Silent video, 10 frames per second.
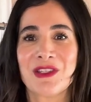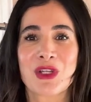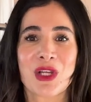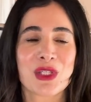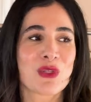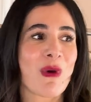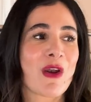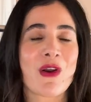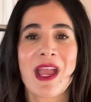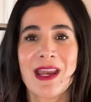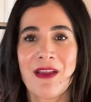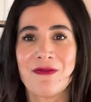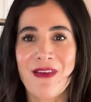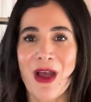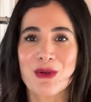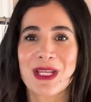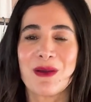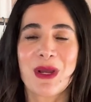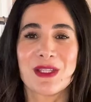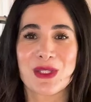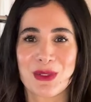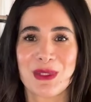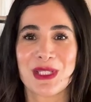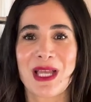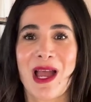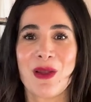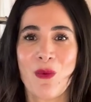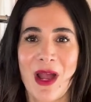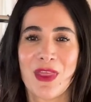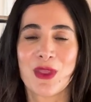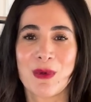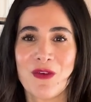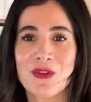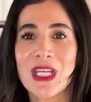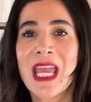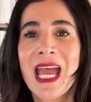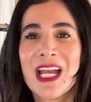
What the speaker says: John sweater and I found it as soon as I went thrifting.